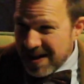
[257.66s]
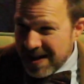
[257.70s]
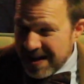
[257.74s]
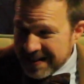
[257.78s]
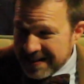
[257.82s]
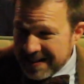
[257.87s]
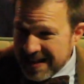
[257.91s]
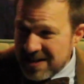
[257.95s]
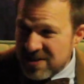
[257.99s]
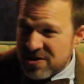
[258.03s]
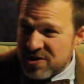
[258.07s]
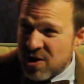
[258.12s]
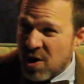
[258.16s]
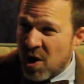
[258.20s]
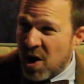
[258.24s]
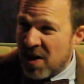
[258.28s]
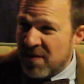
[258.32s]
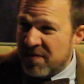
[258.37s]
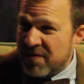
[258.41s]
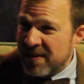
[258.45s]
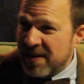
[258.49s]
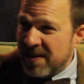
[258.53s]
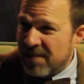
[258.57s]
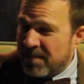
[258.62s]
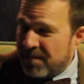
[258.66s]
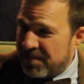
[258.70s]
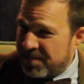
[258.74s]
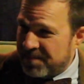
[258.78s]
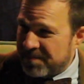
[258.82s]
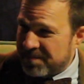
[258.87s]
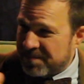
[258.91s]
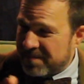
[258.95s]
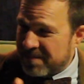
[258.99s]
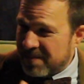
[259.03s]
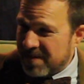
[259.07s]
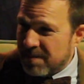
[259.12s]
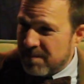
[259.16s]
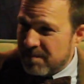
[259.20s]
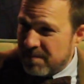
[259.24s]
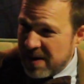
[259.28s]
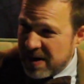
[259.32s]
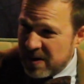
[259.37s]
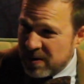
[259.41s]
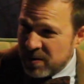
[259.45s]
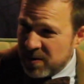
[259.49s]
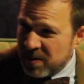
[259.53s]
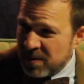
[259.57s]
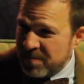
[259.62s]
against coffee,
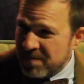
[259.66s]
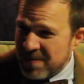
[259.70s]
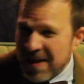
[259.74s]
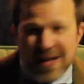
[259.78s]
barrel.